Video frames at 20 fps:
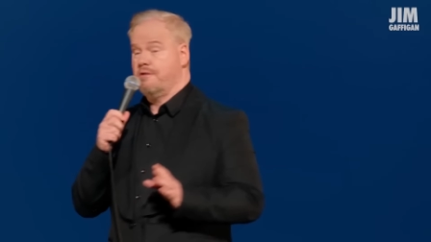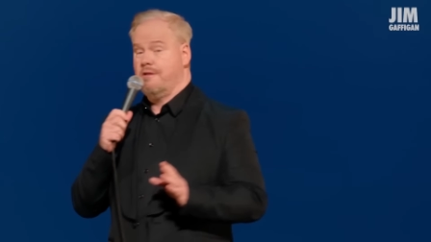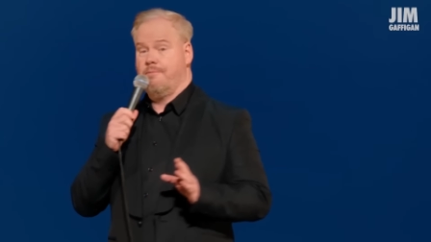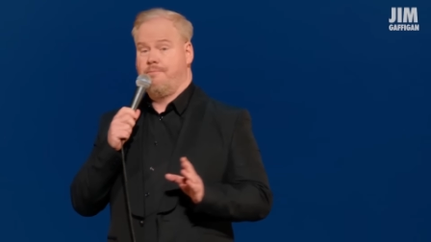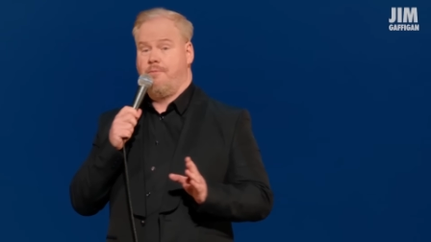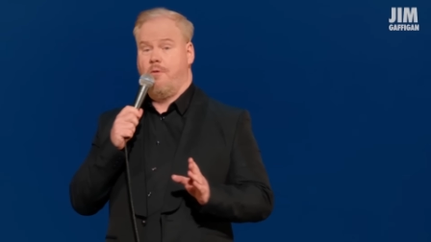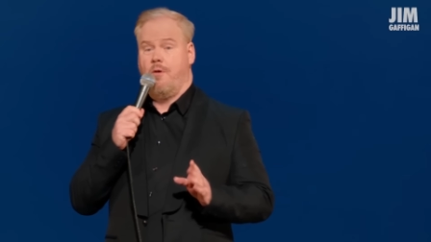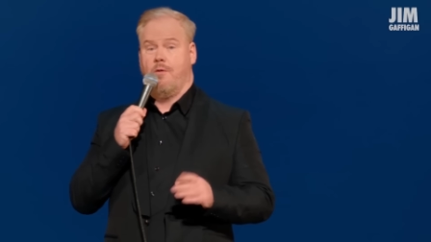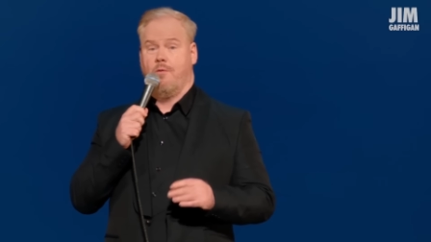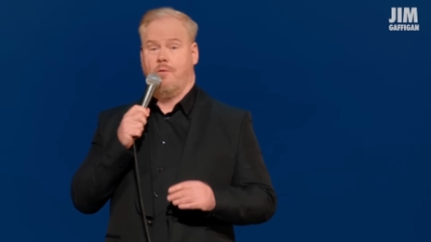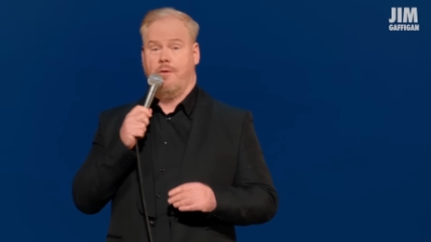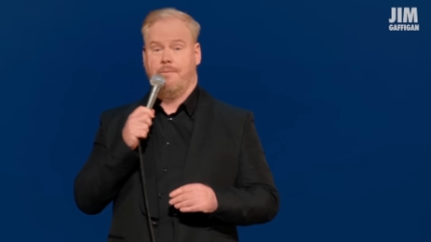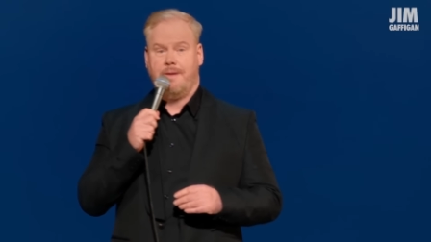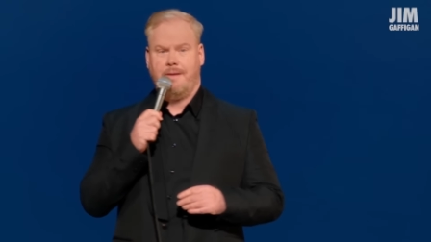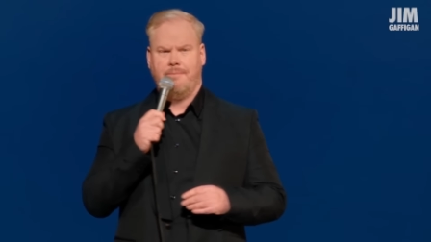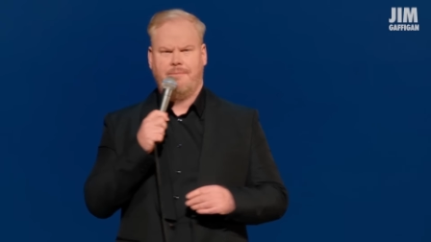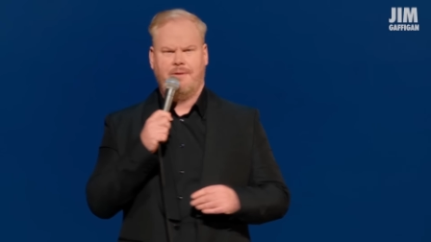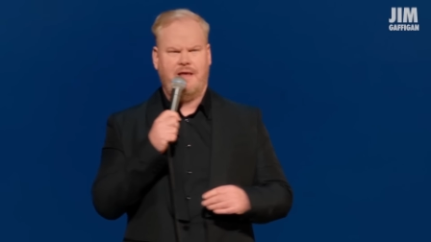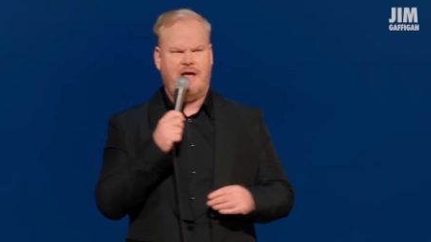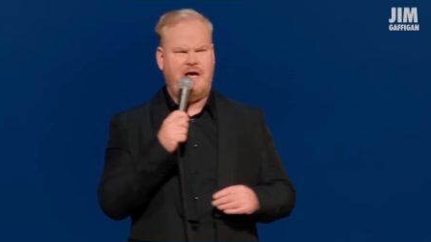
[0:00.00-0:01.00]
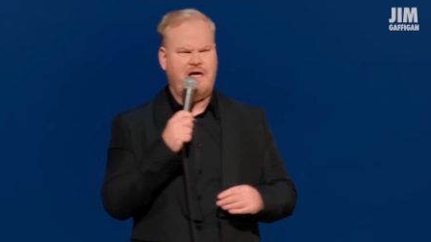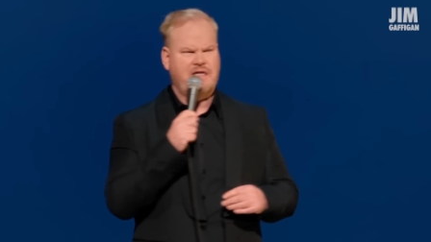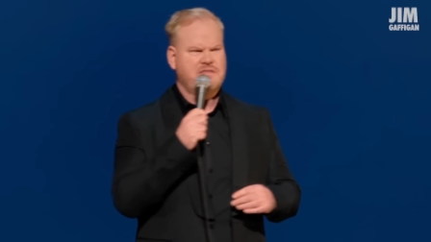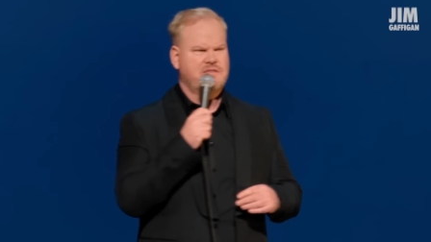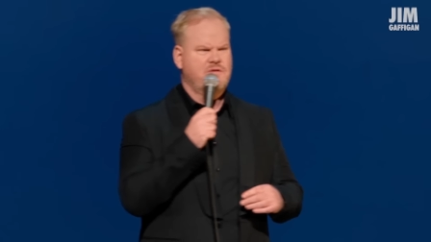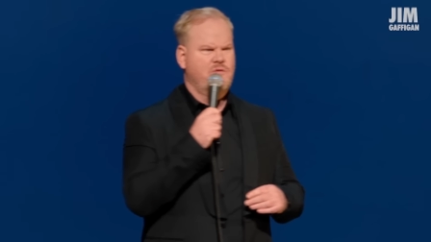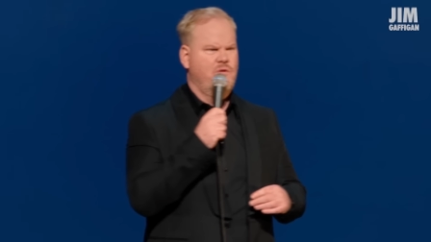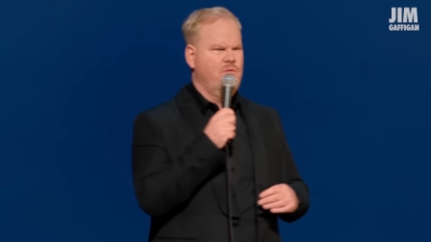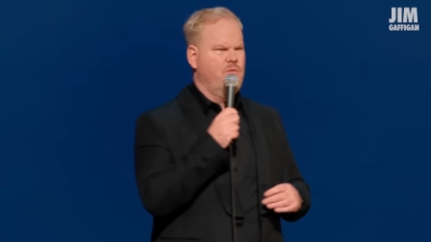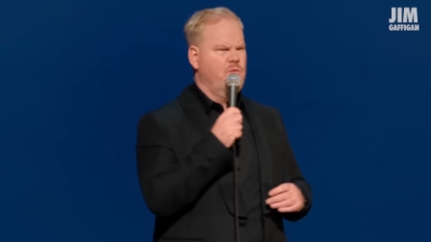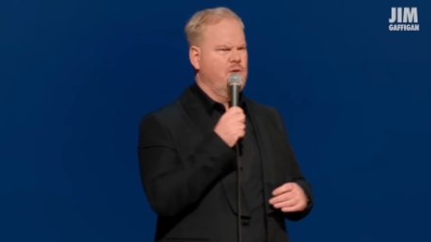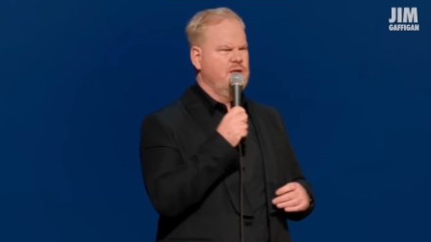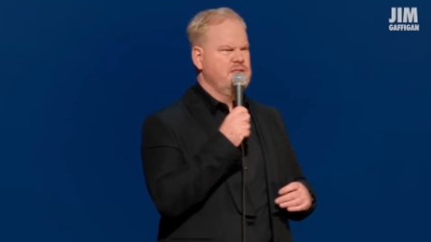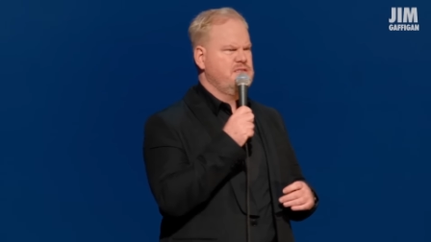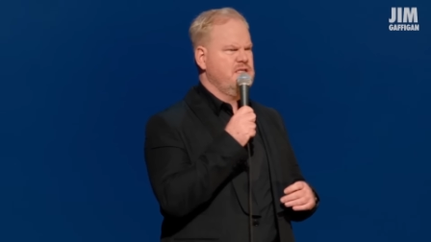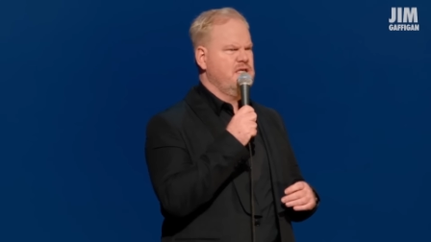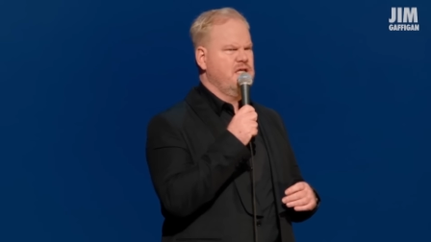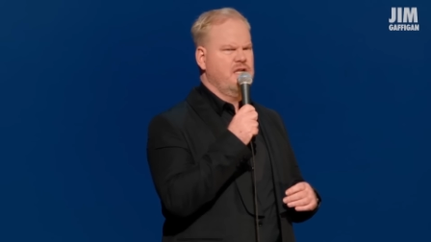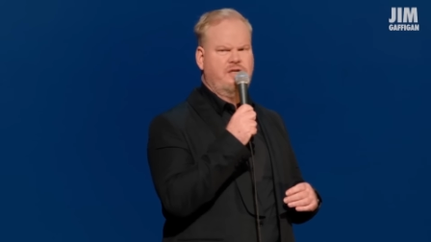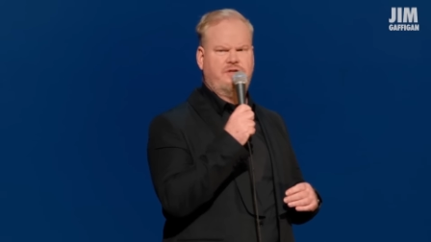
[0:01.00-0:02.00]
the point when people ask, well, when's
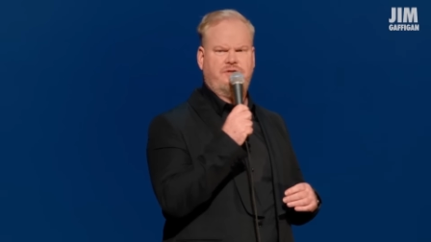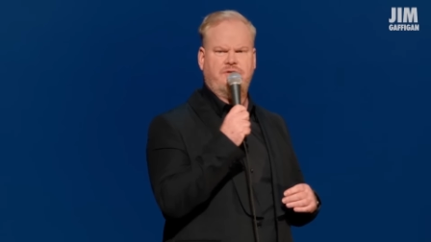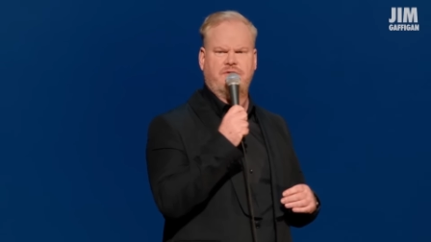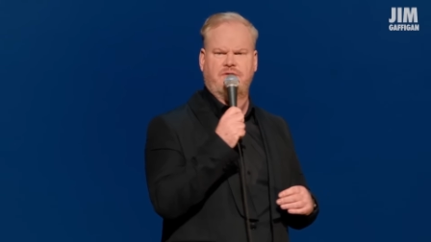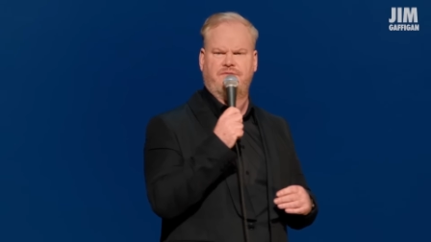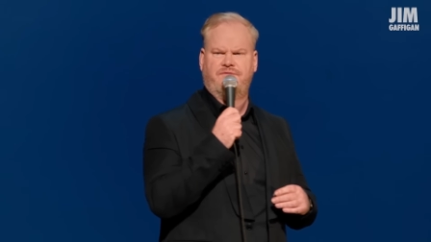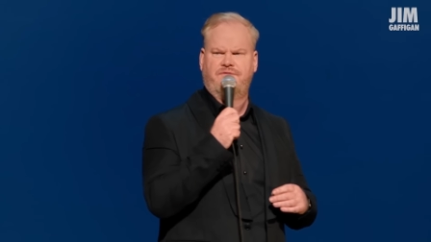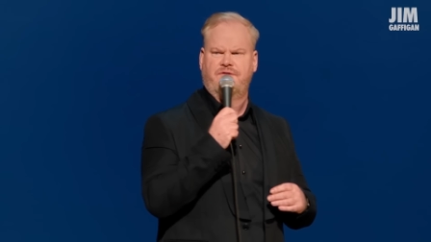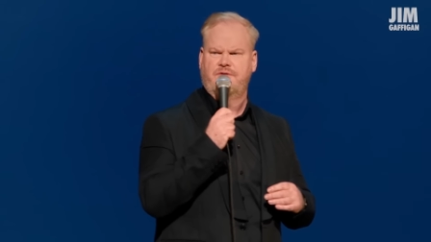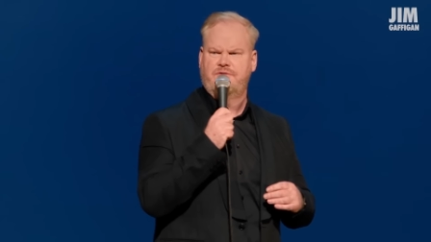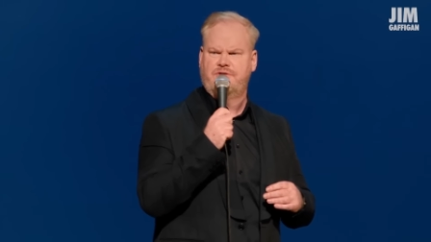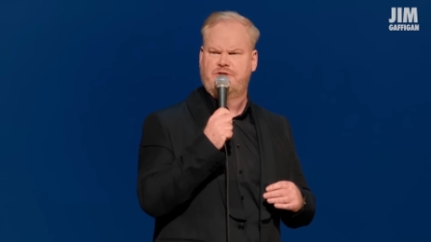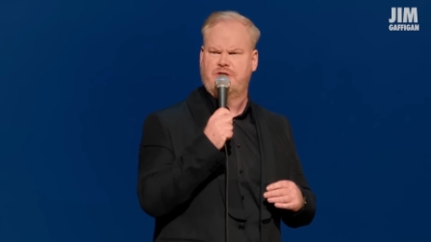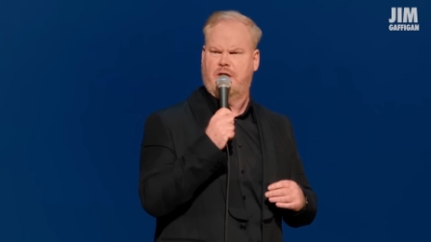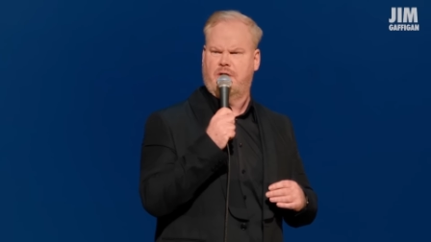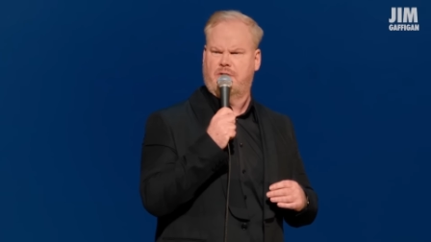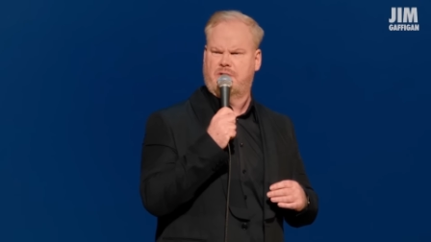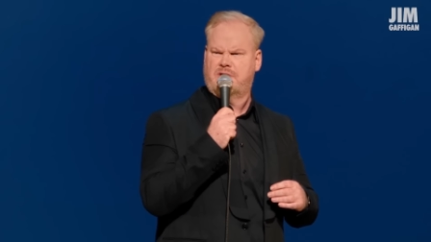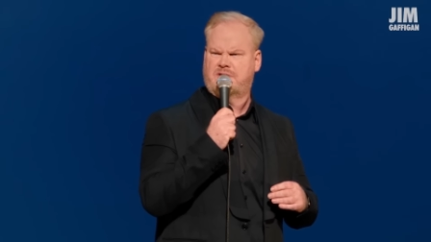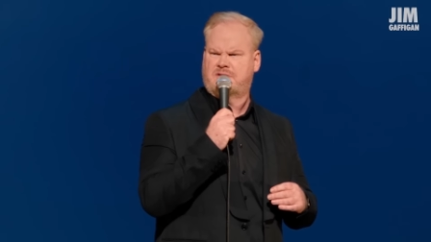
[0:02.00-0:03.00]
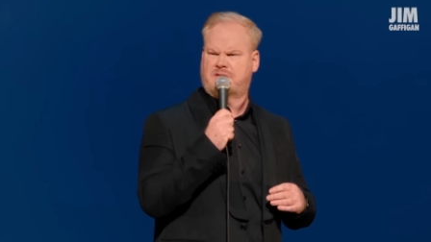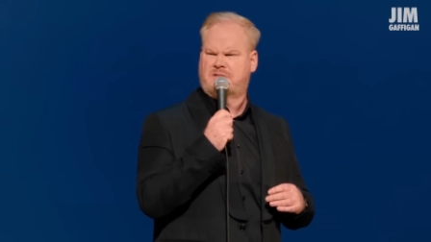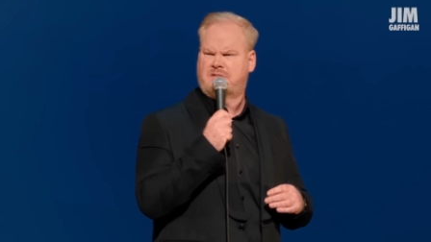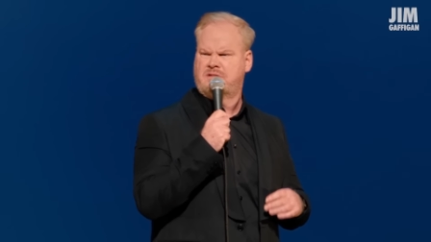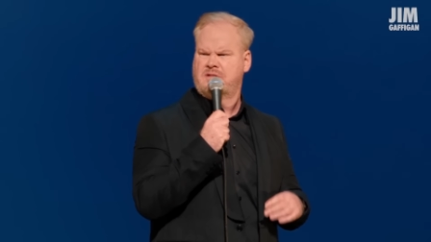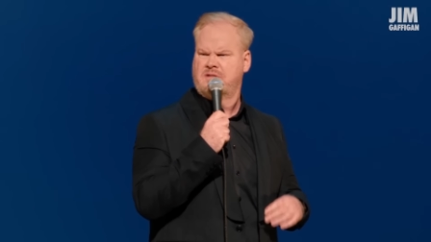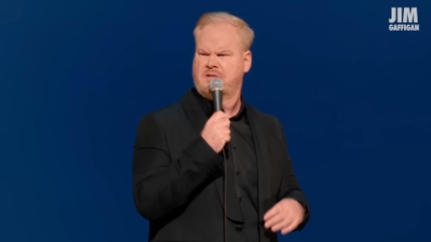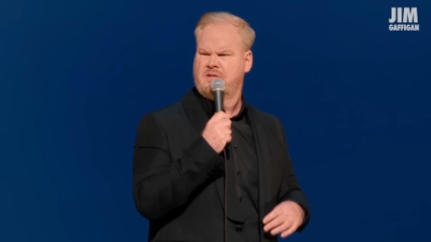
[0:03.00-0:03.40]
he going to do the food jokes?